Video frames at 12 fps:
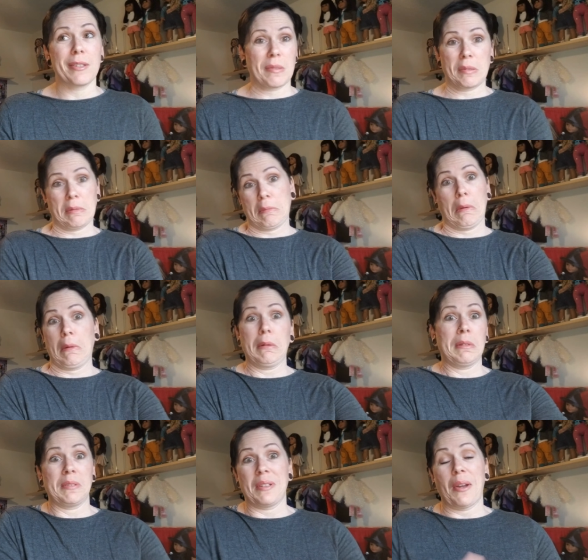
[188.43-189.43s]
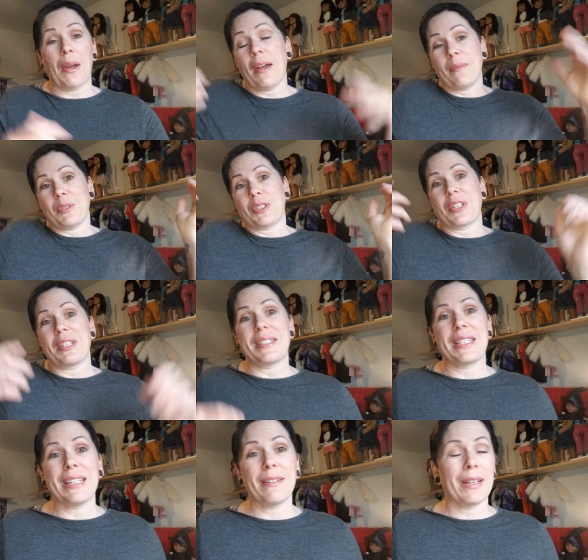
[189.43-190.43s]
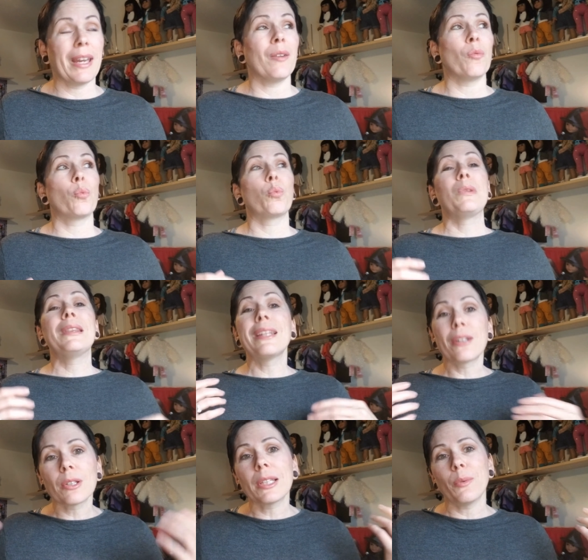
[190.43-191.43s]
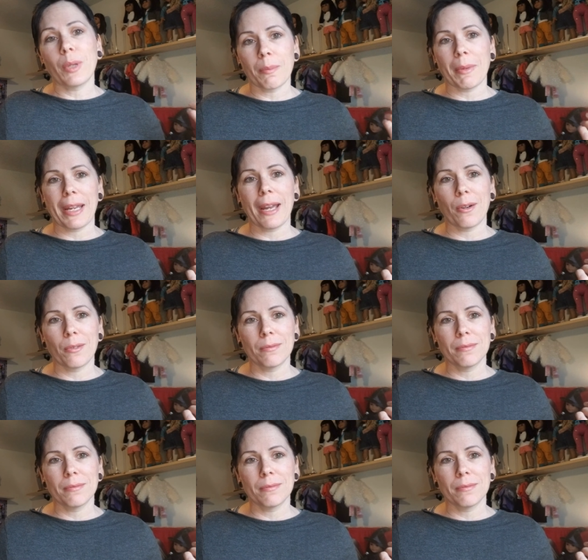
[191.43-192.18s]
So well, I'm just going to see. And literally, what am I out?